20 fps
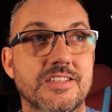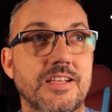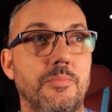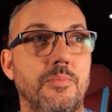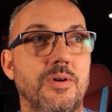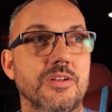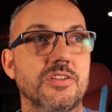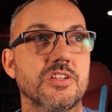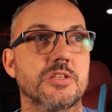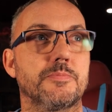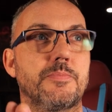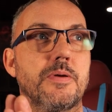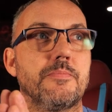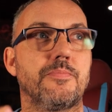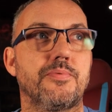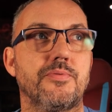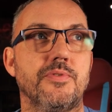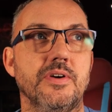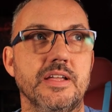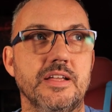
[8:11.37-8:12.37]
someone that's
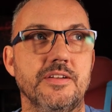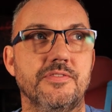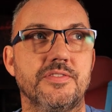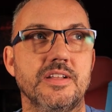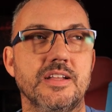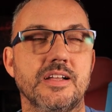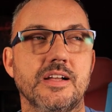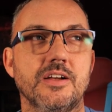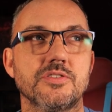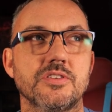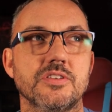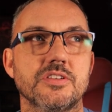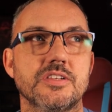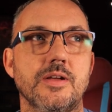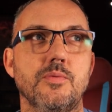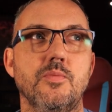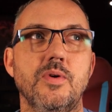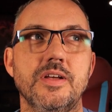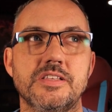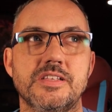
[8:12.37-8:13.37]
been briefed, it then goes on to
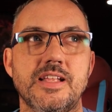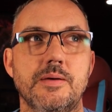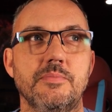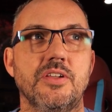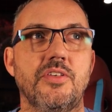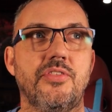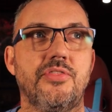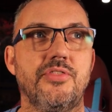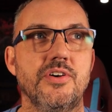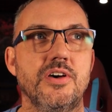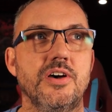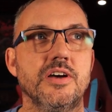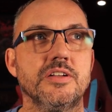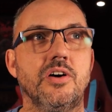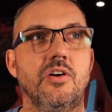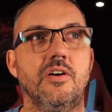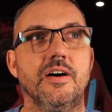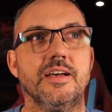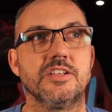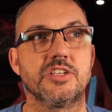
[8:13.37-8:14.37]
say, West Ham are the third
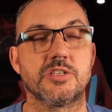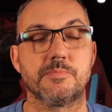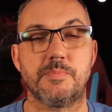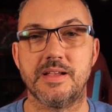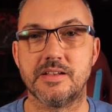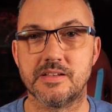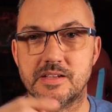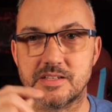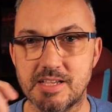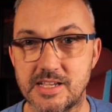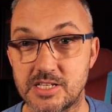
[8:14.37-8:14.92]
highest spenders.